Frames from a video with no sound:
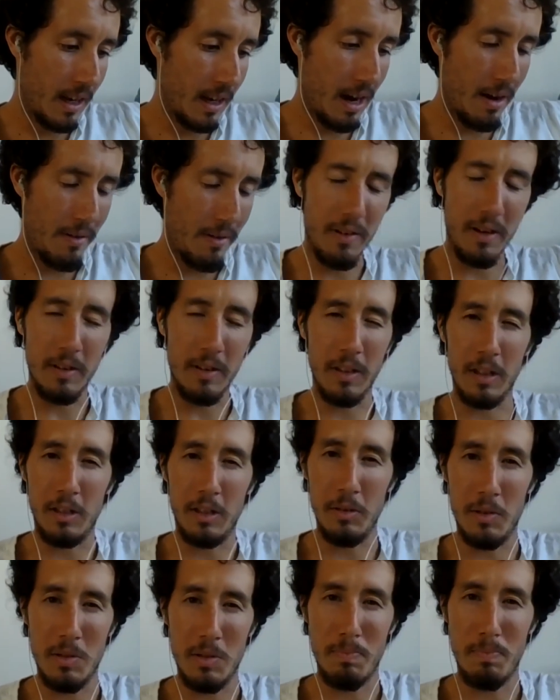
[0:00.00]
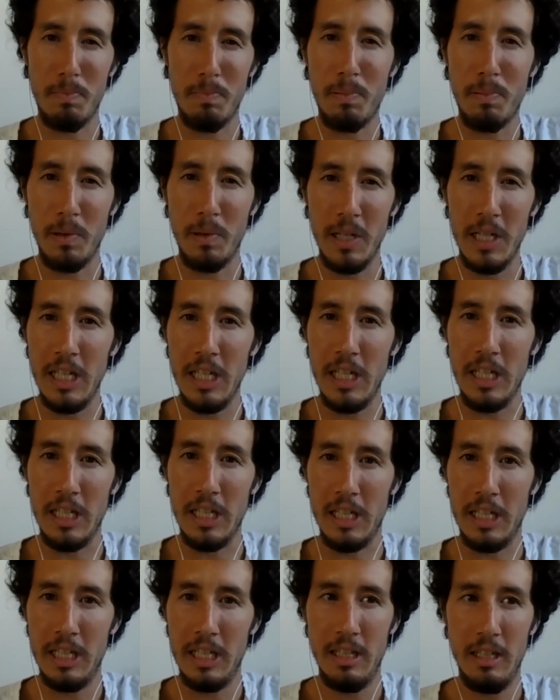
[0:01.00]
I found the glutes
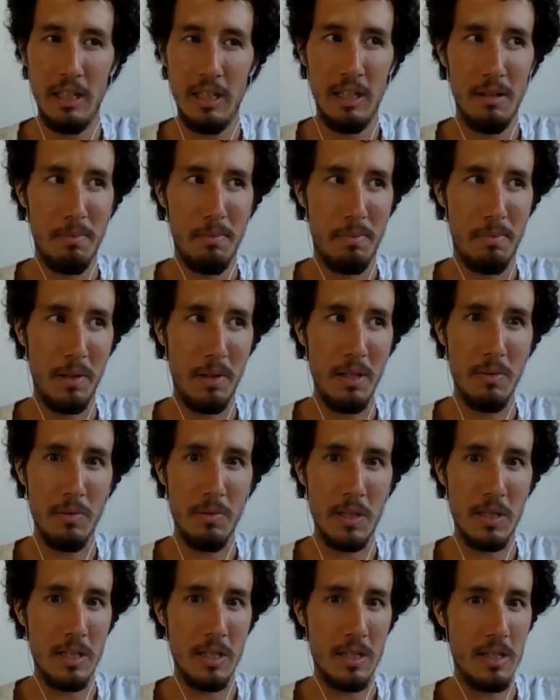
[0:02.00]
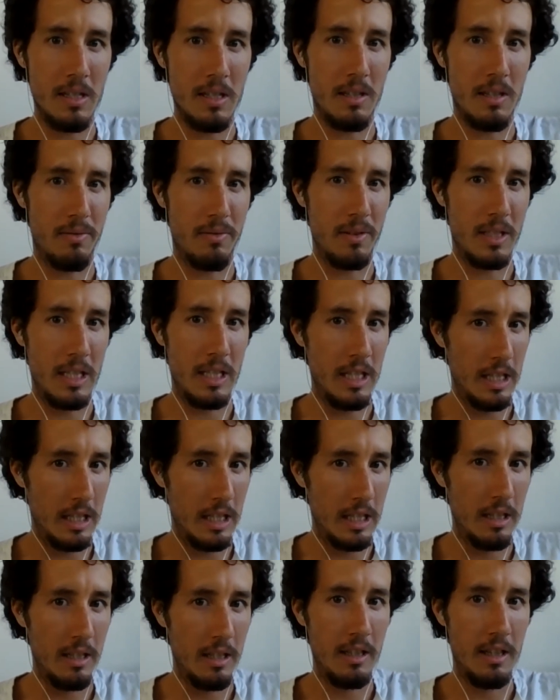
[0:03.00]
pretty resistant to
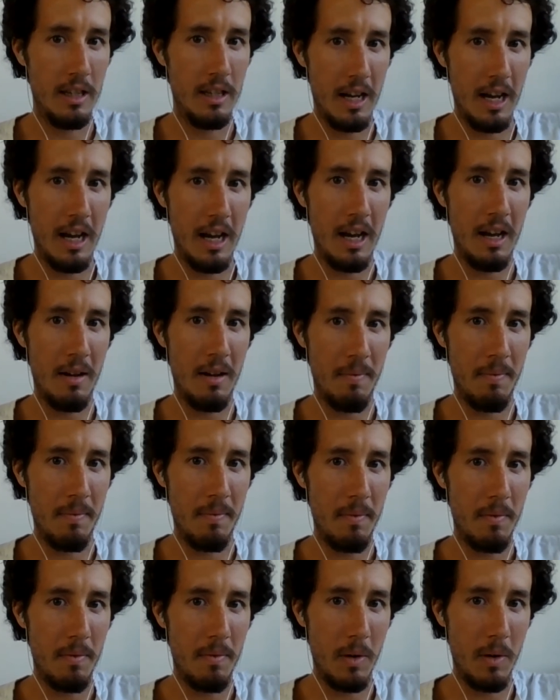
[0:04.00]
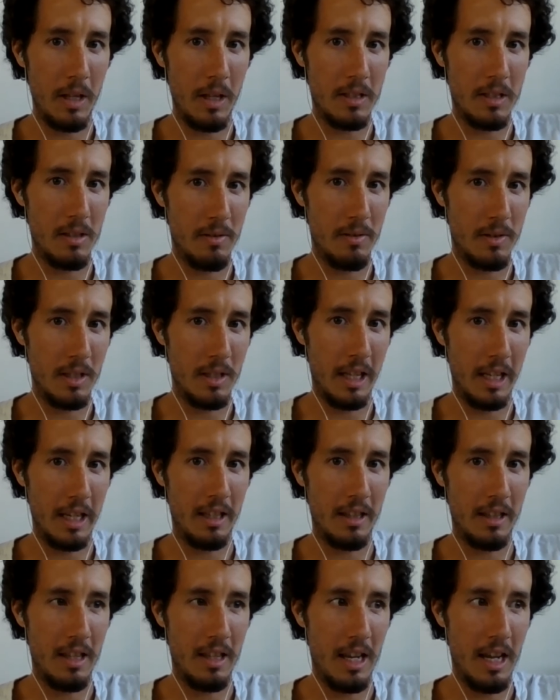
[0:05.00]
fatigue relative to
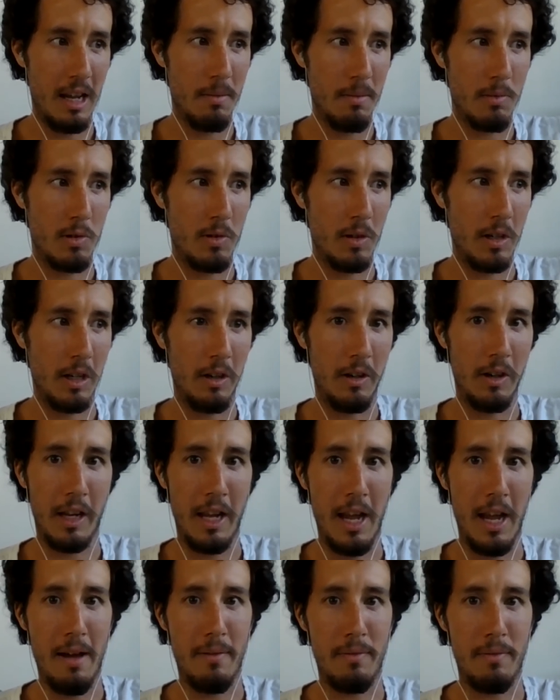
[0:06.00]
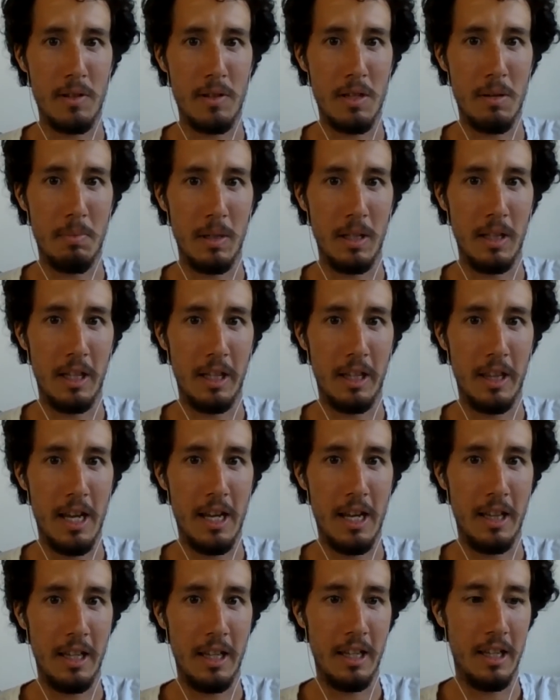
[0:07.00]
like the hamstring or a calf or something like
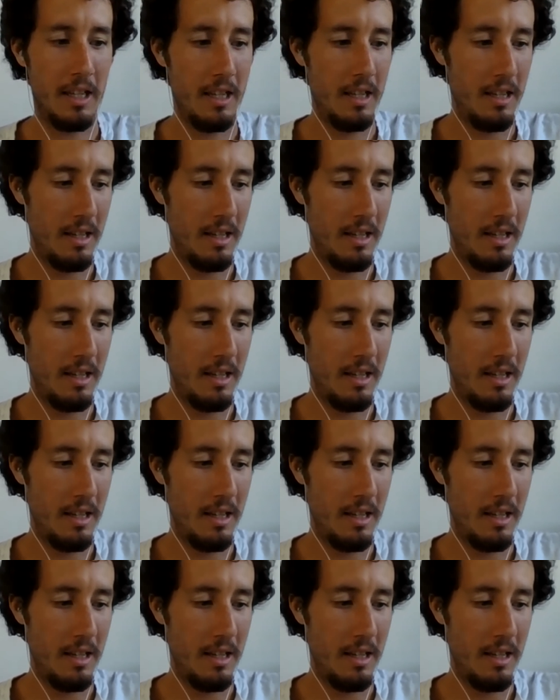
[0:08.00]
that. Like